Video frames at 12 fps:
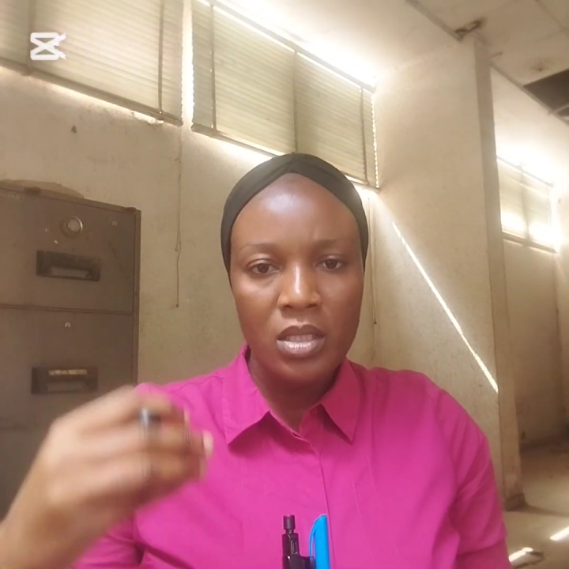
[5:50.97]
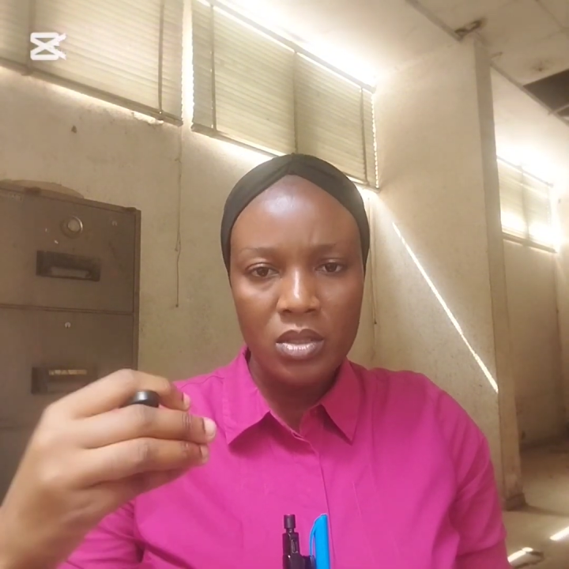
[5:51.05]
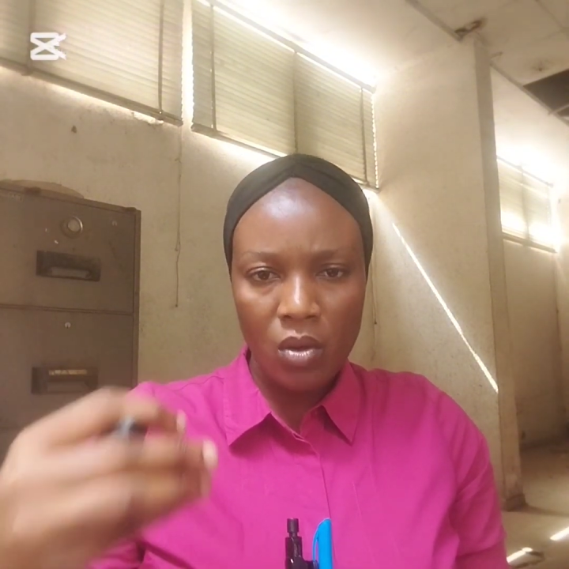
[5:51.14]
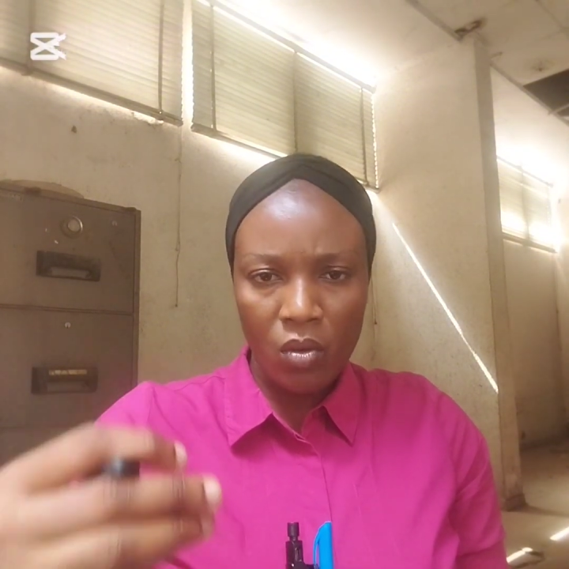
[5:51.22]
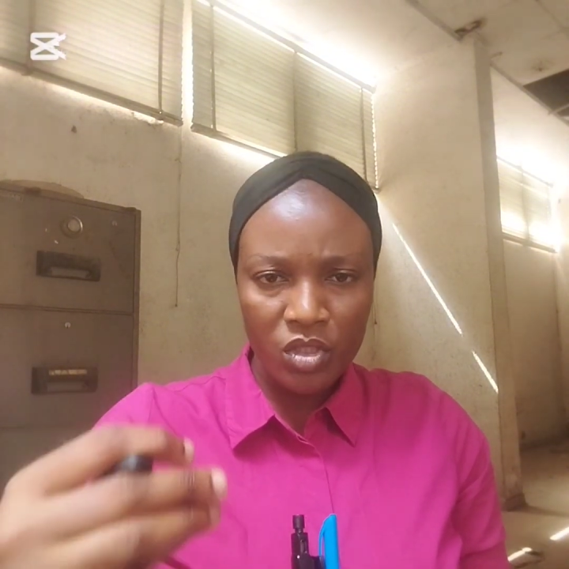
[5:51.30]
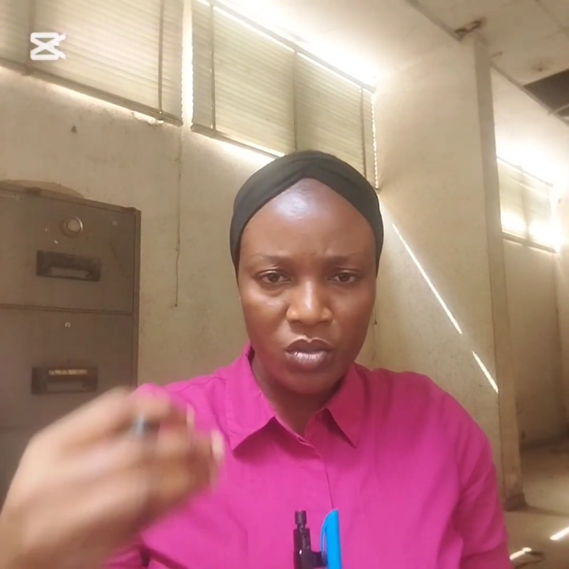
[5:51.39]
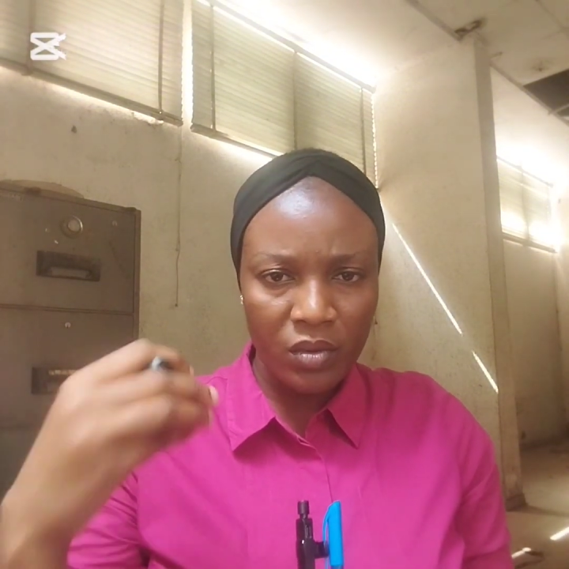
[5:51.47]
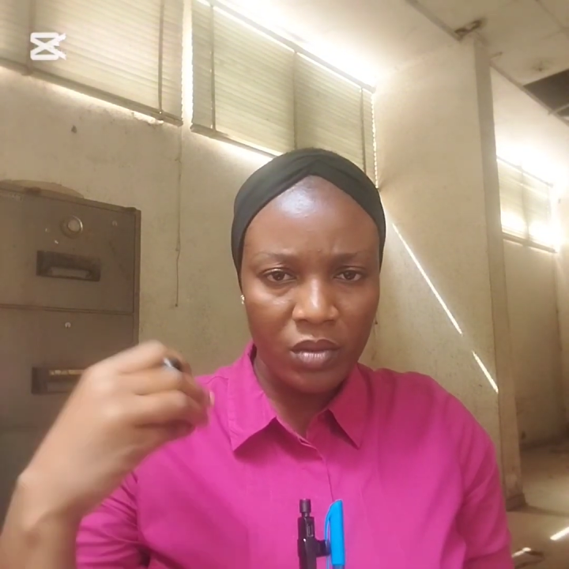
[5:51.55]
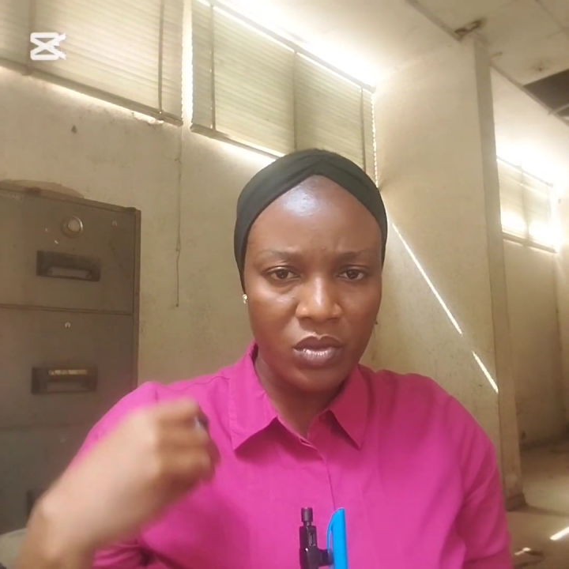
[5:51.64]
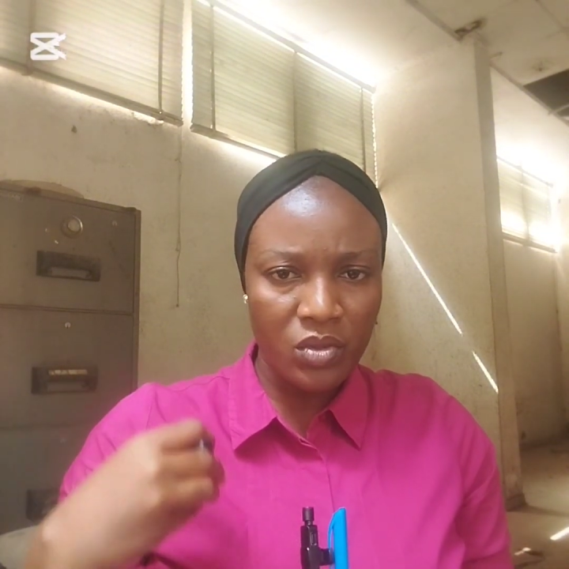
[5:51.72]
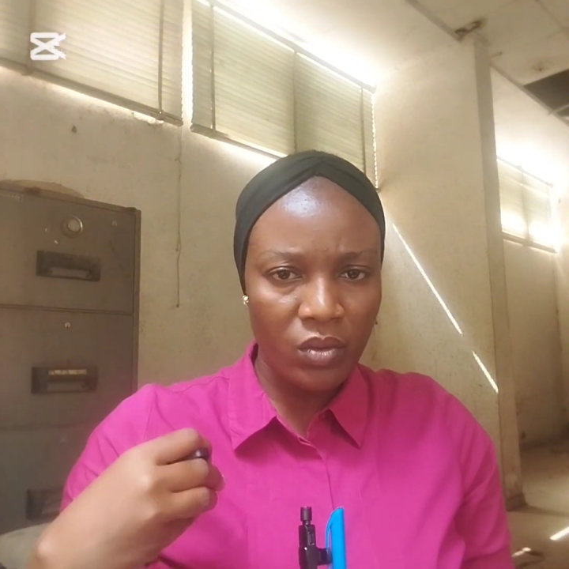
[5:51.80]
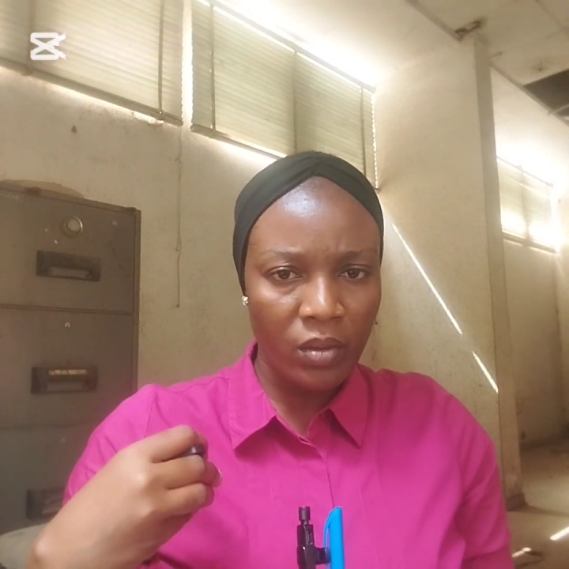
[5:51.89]
someone should be
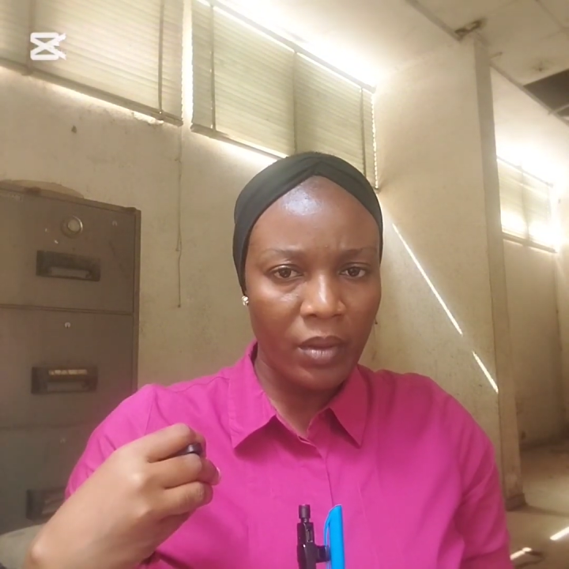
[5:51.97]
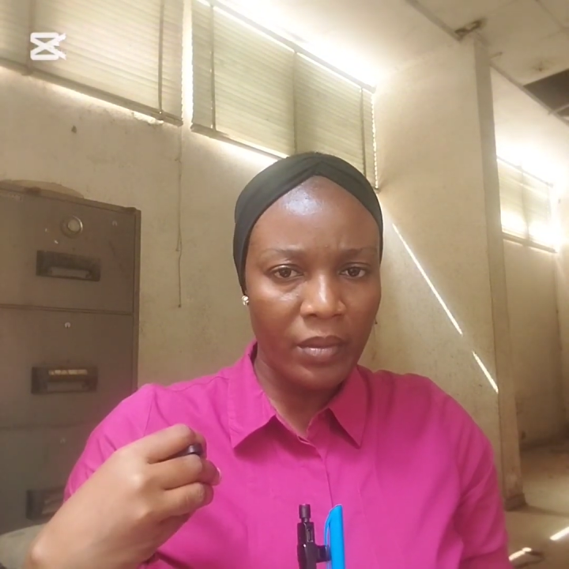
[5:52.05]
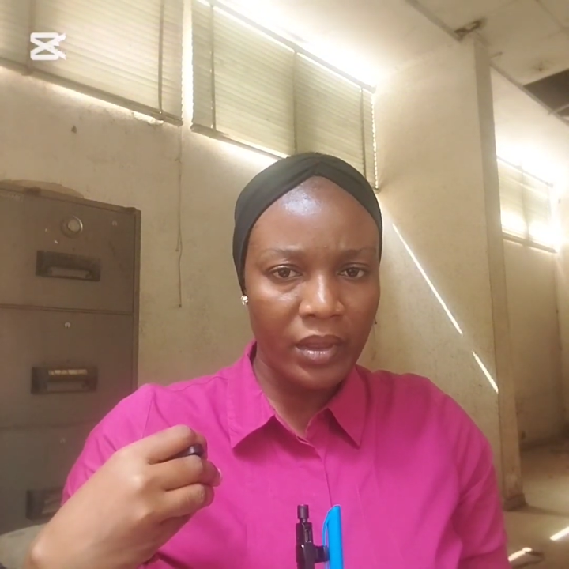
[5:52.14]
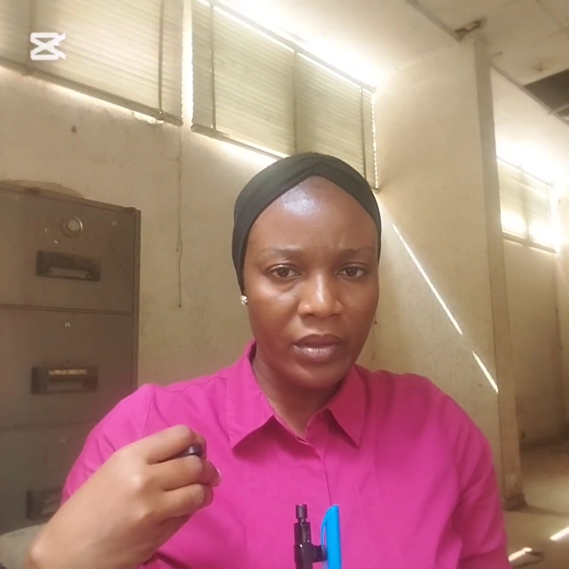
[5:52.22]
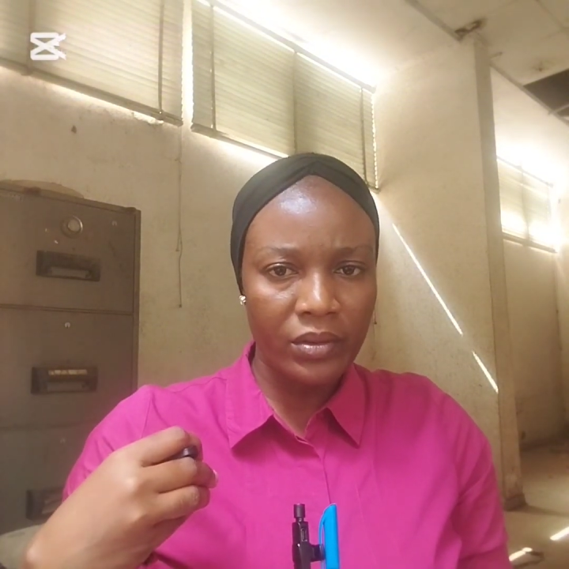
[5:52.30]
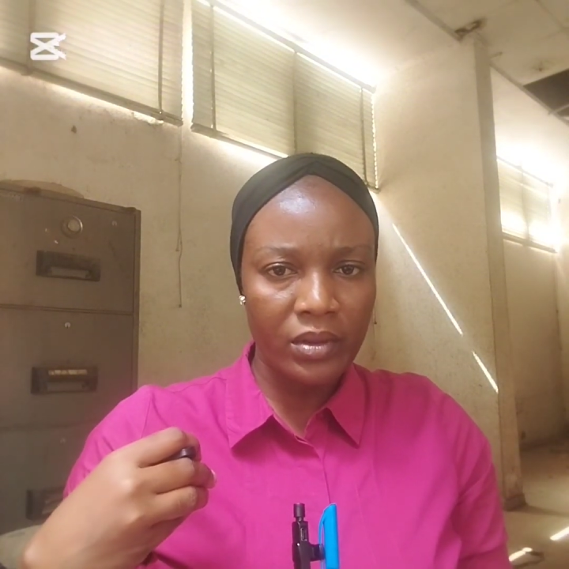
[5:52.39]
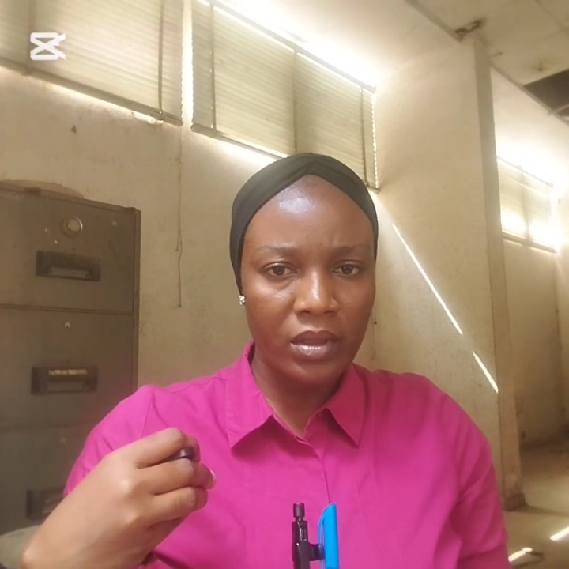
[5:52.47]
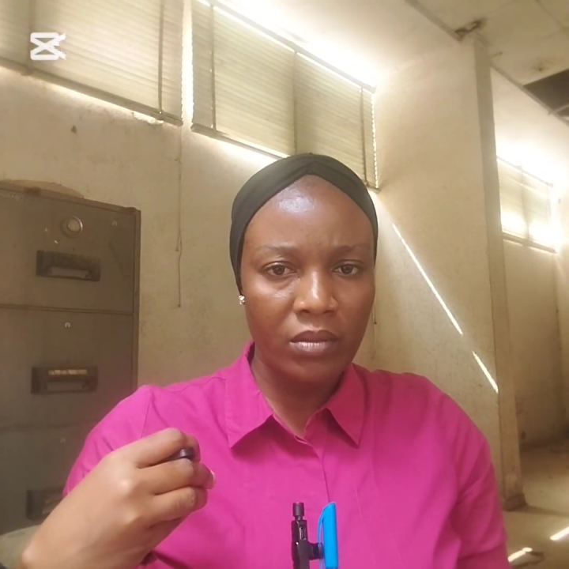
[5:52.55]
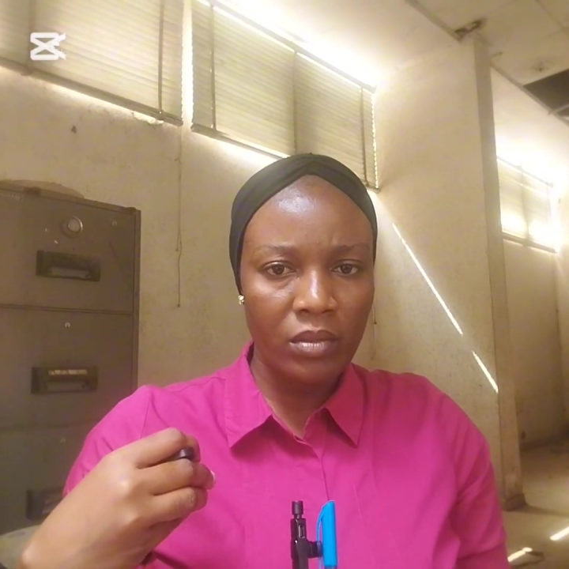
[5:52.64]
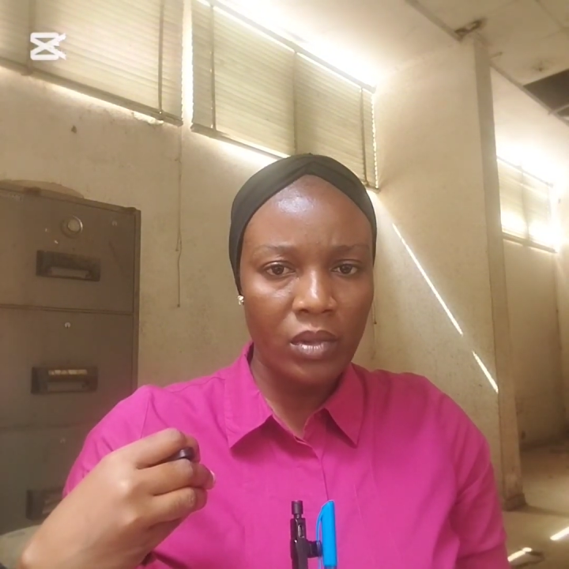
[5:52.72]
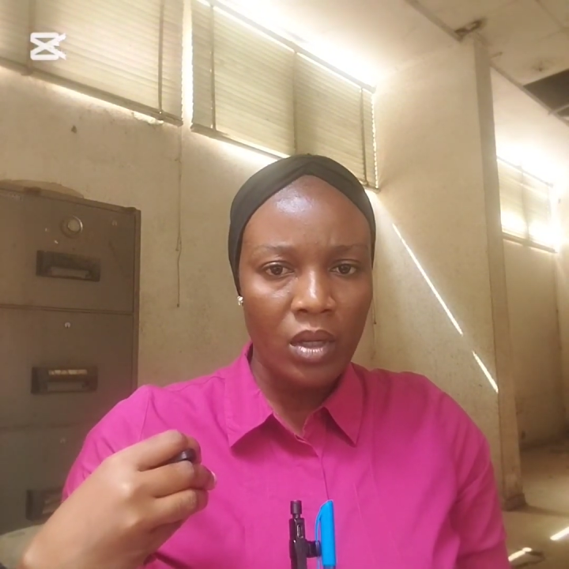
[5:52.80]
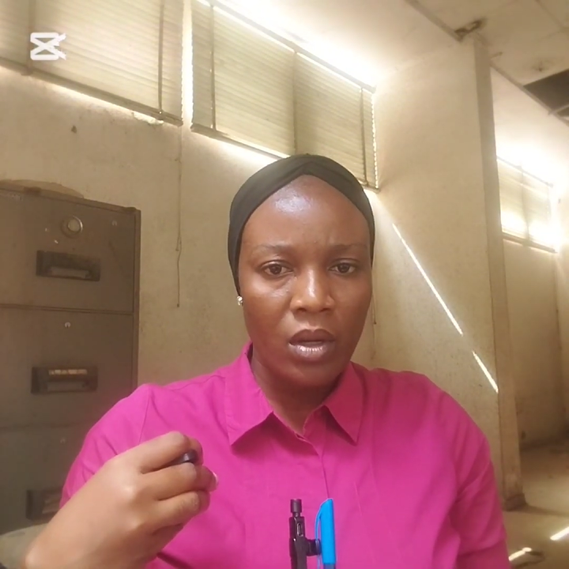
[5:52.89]
able to remember your name.